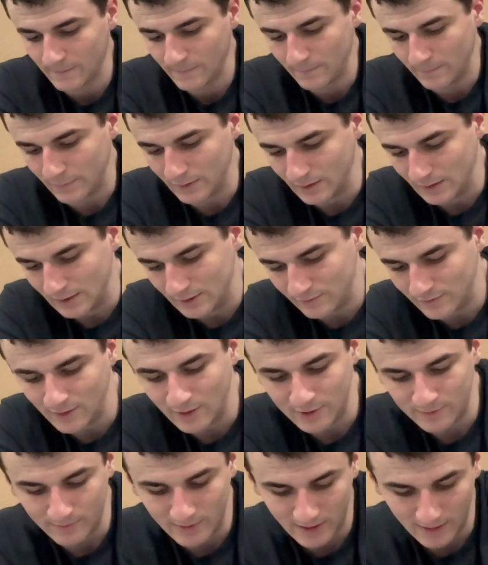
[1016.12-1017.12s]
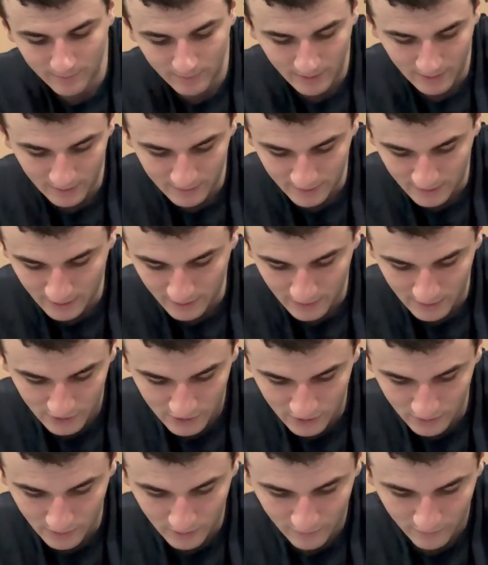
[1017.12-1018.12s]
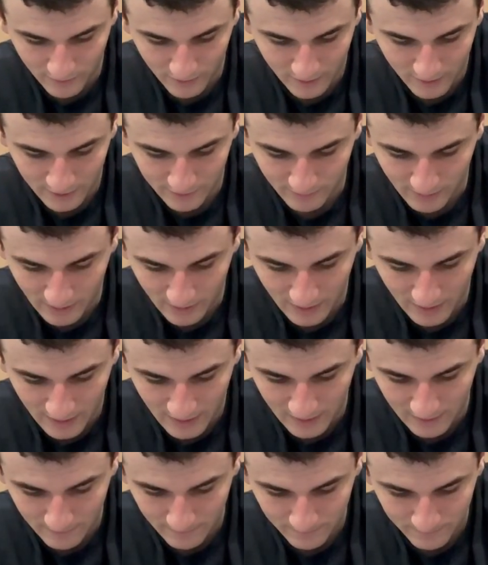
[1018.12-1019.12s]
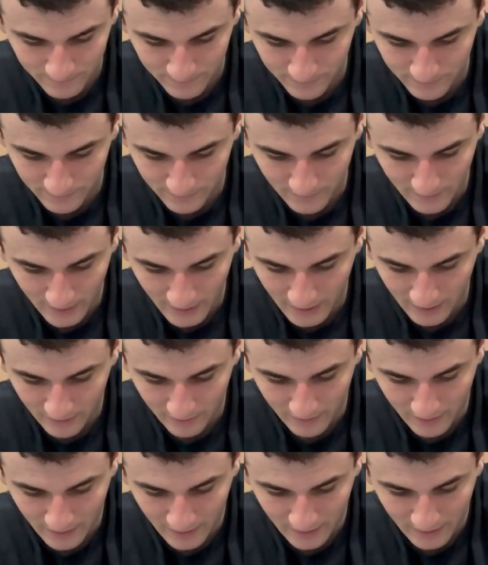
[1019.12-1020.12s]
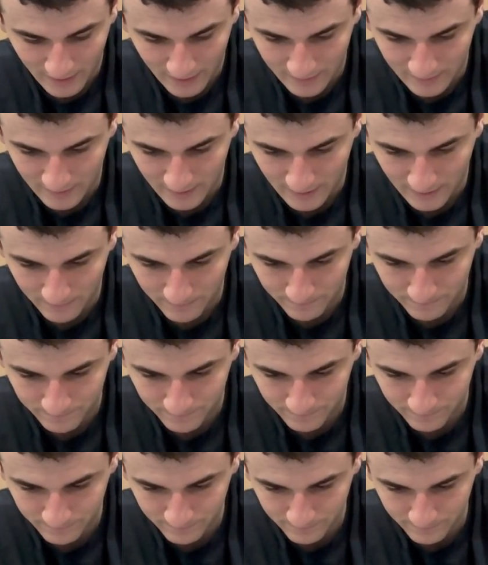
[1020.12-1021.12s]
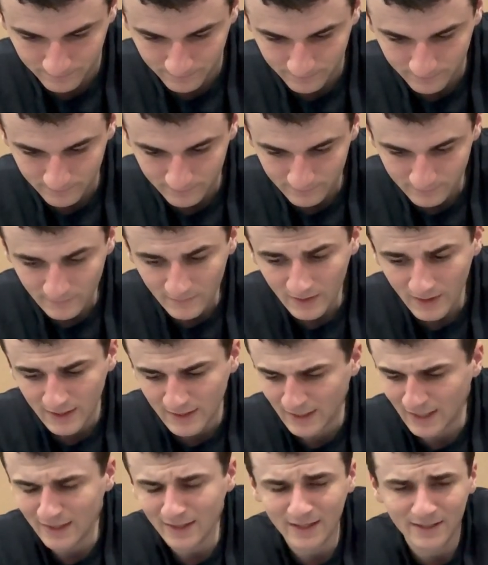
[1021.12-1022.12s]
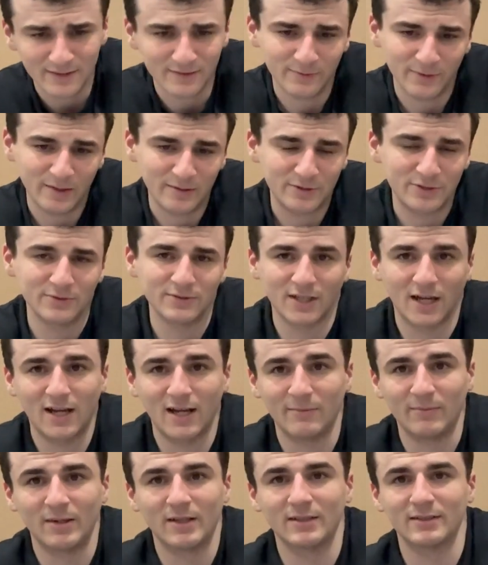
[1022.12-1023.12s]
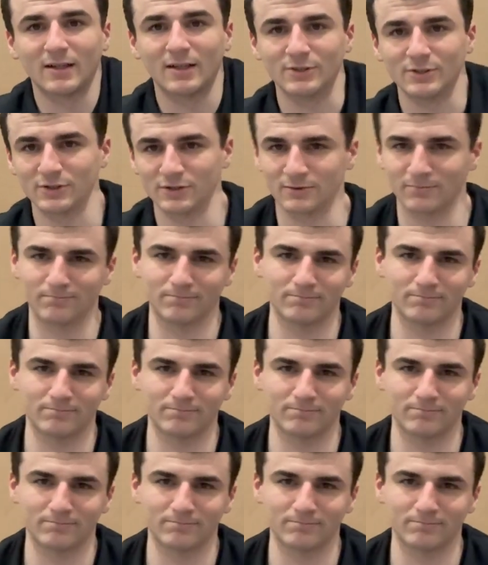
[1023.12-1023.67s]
But as far as my opinions go, this shoe overall is about an 8 or 9 out of 10. And I like to rate shoes high because I just